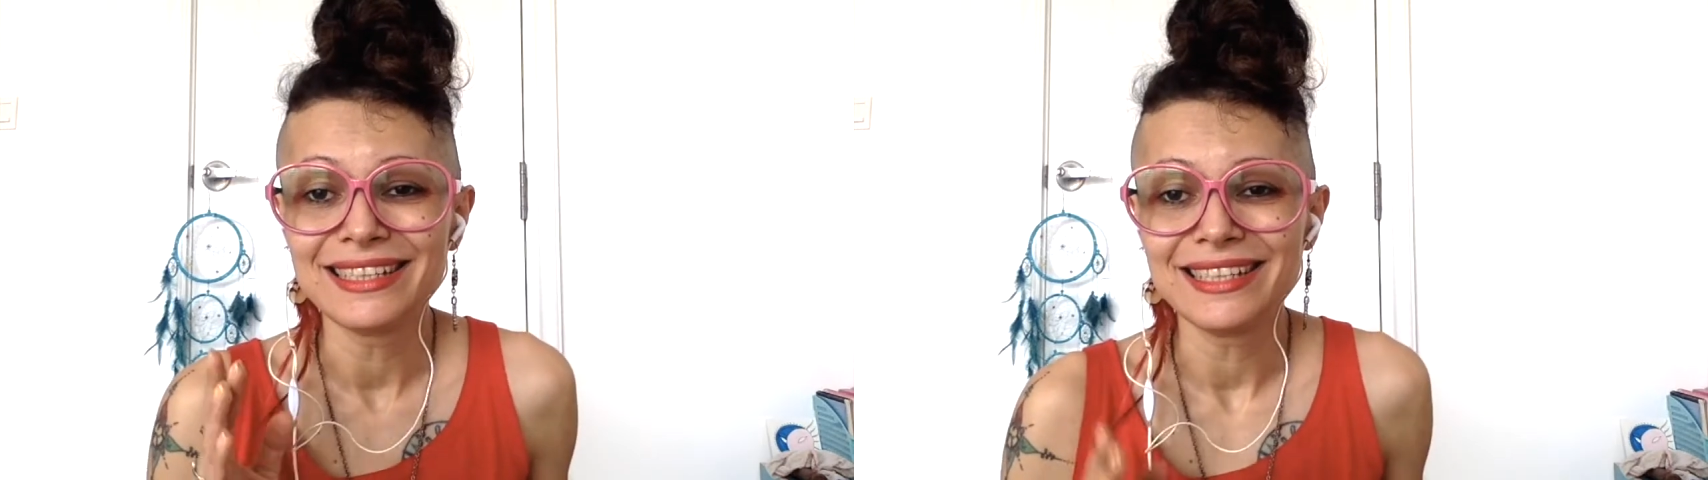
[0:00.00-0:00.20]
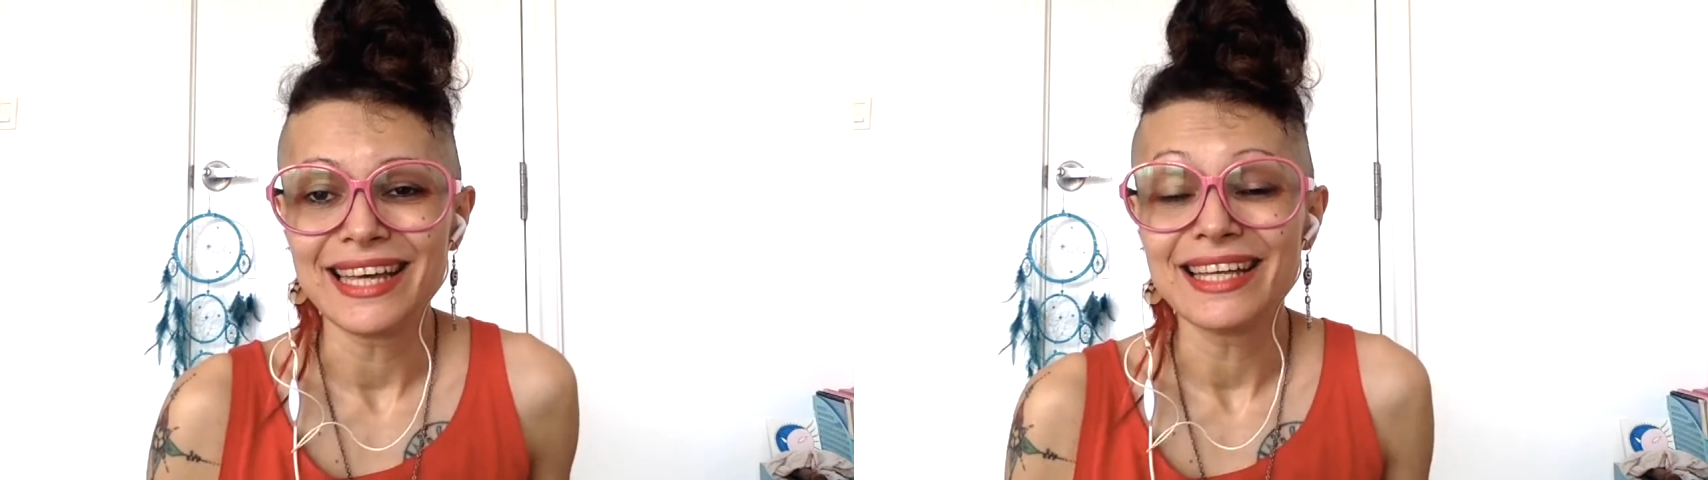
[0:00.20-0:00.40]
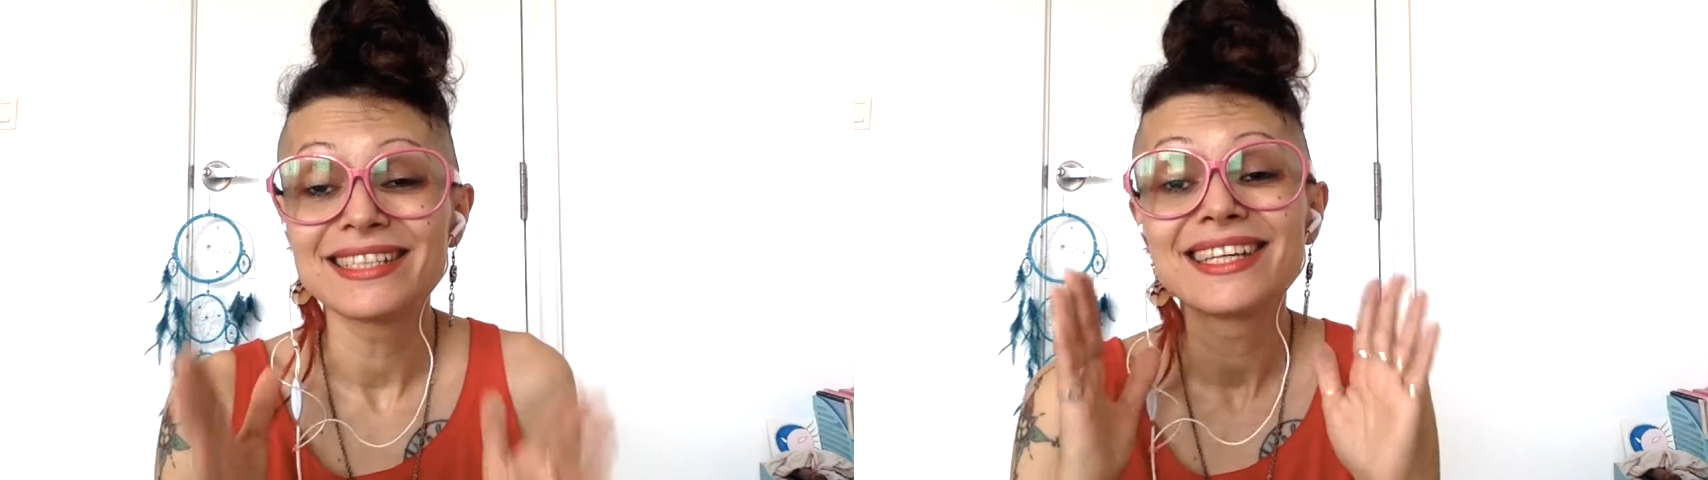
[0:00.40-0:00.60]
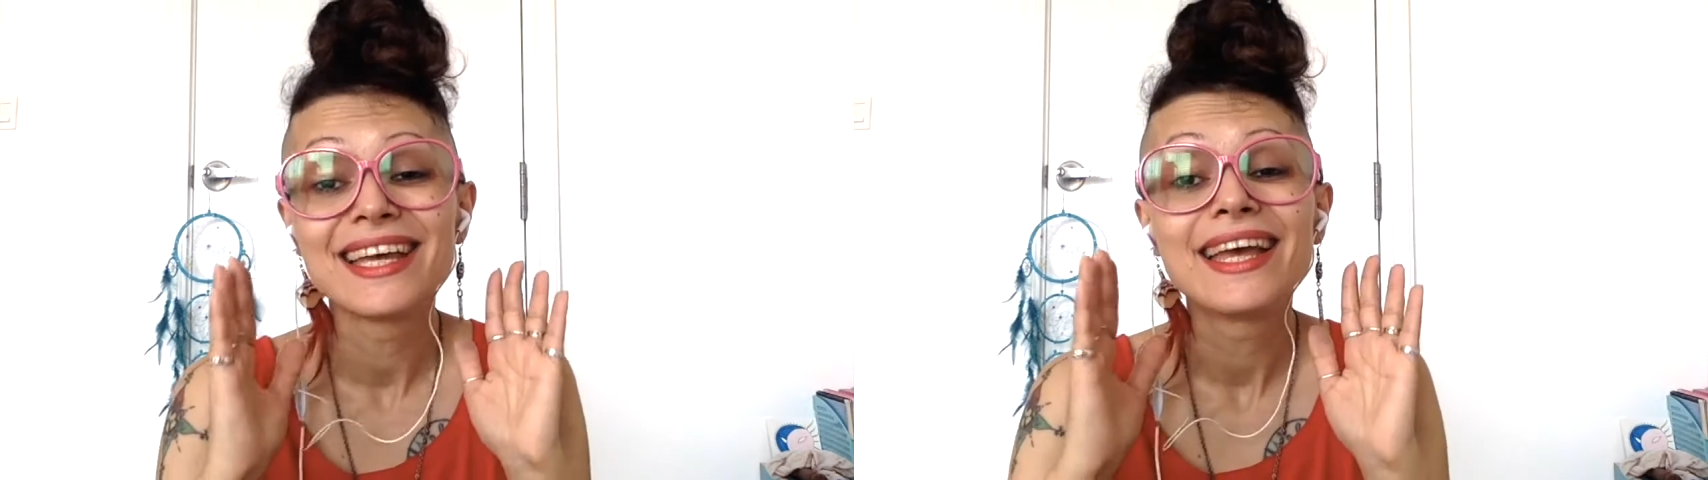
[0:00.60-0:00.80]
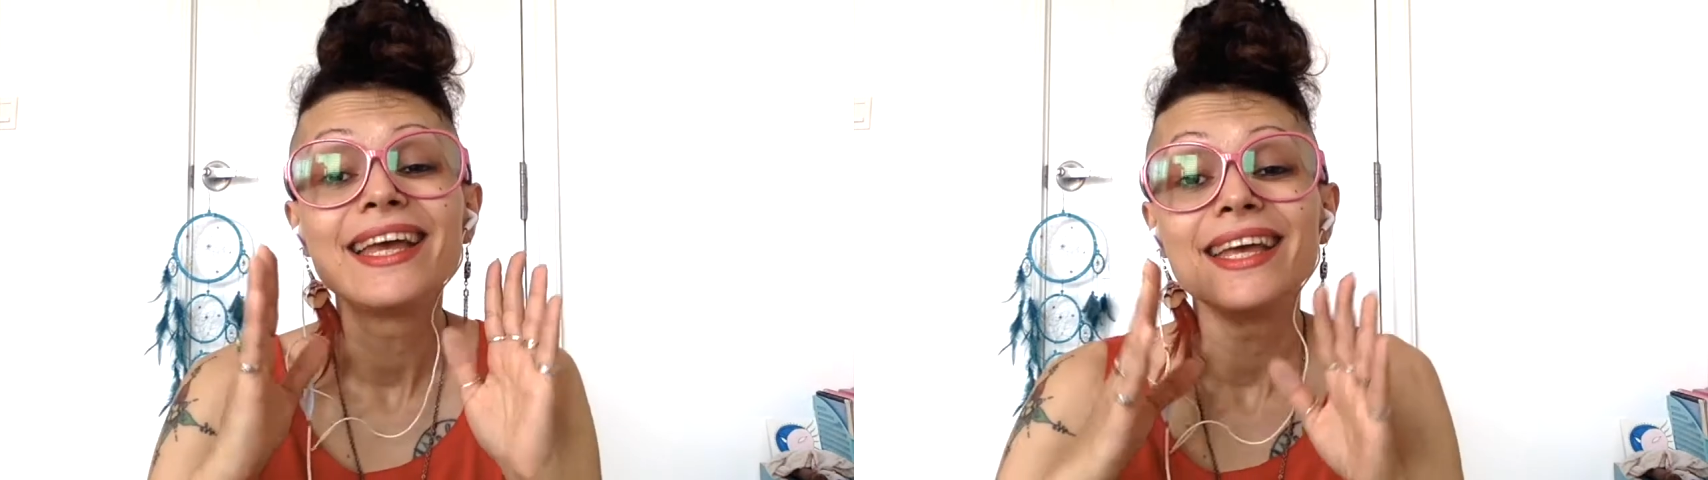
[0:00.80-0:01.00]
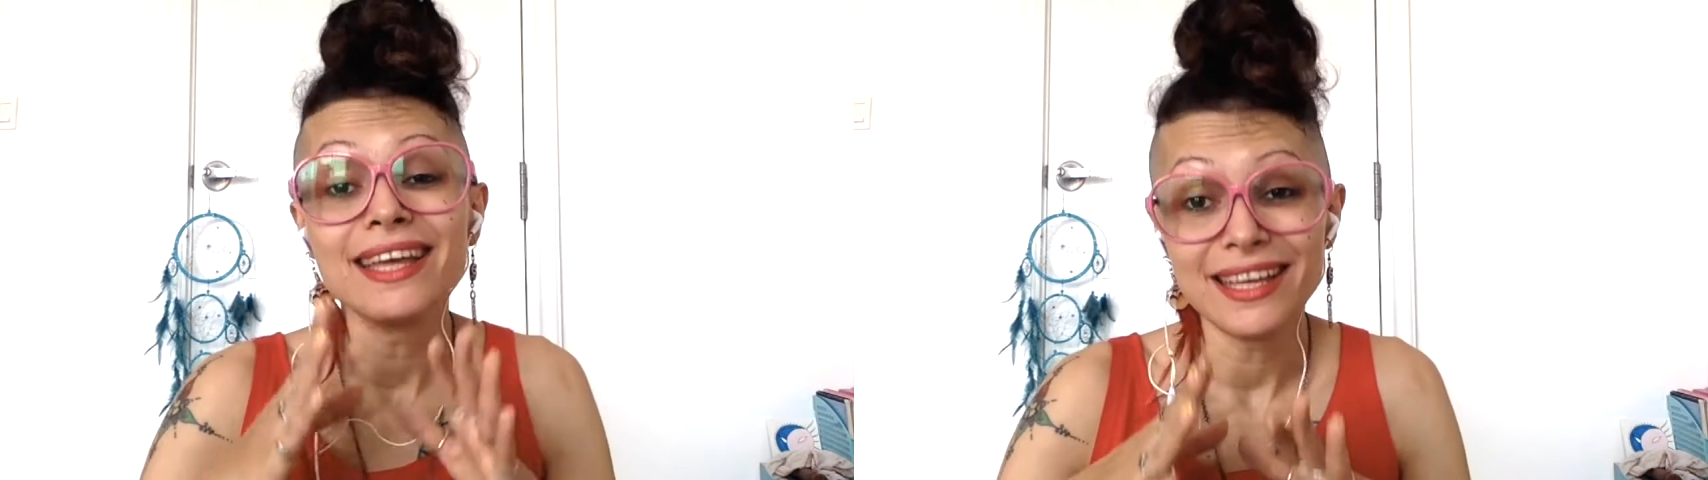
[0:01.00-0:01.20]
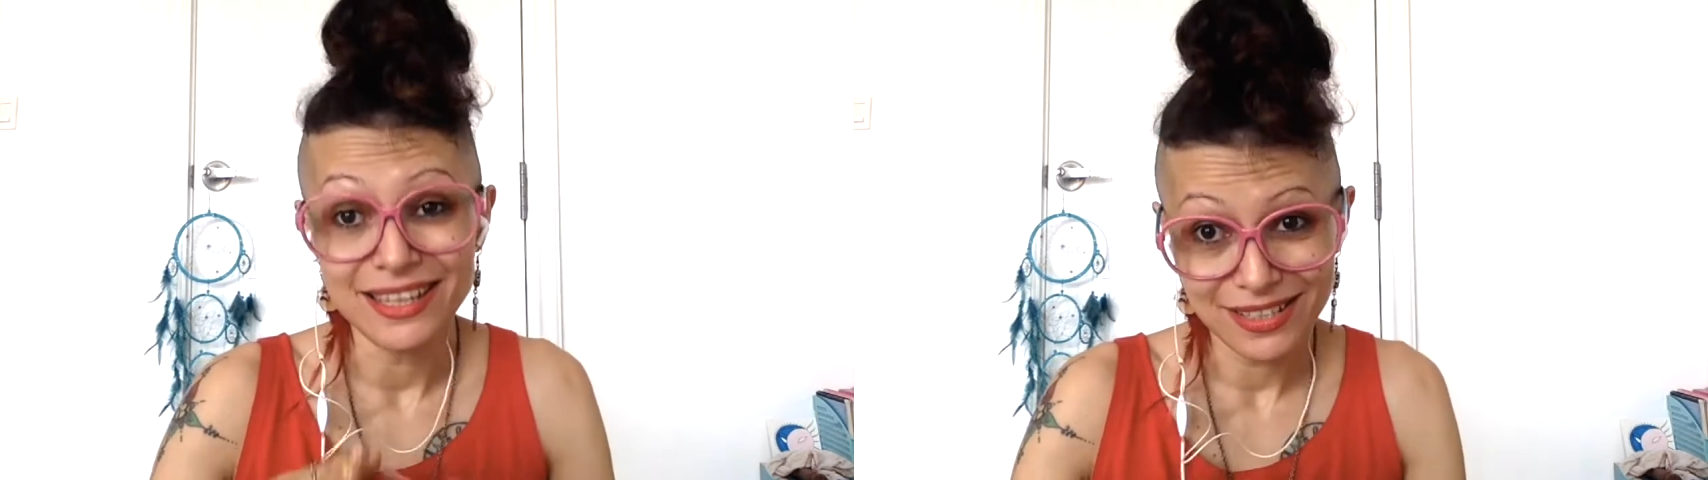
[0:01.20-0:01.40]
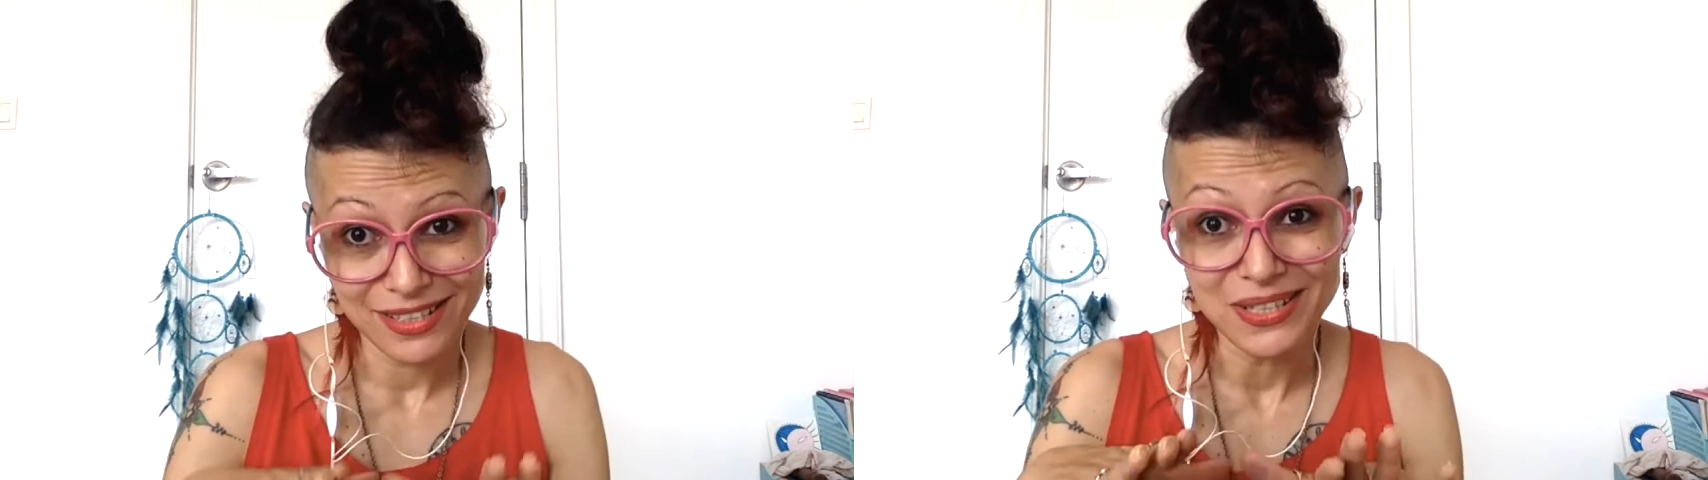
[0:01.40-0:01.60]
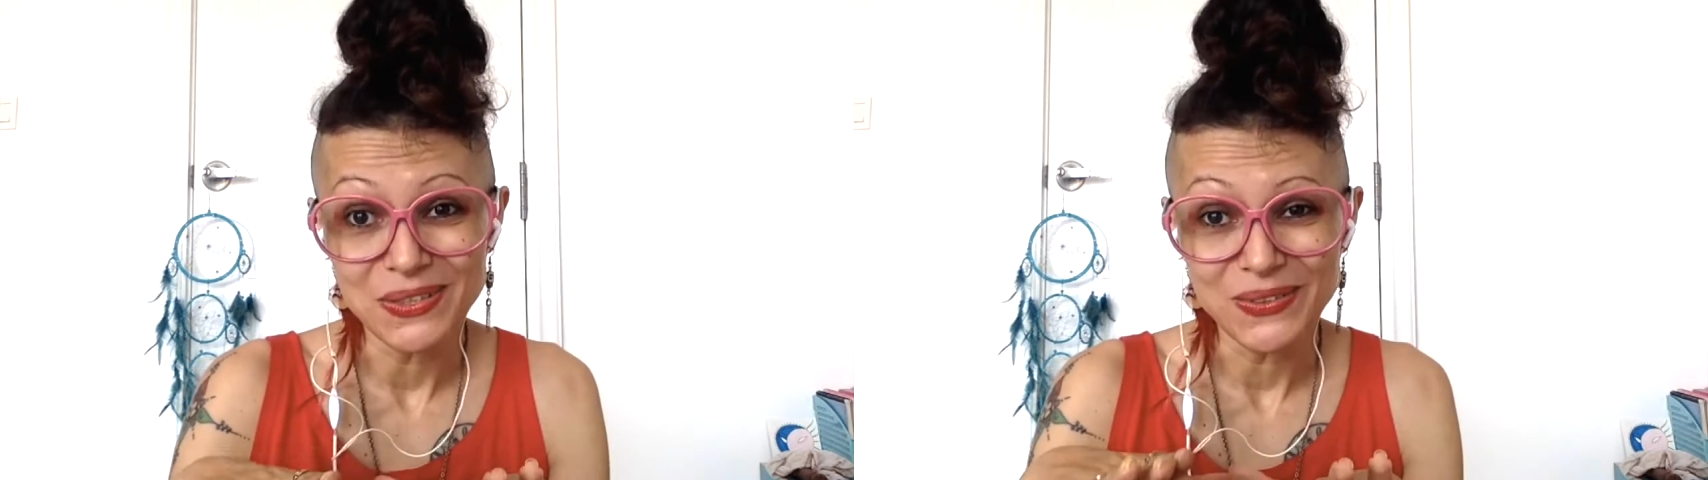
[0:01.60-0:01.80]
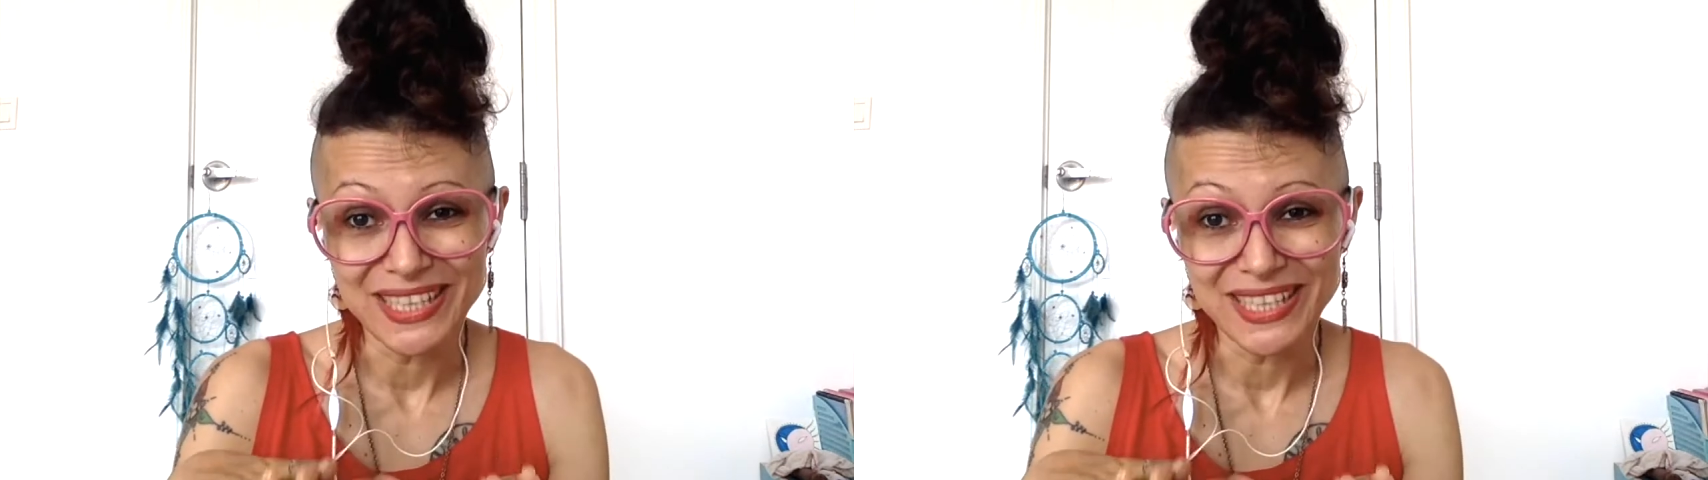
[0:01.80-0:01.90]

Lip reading: get into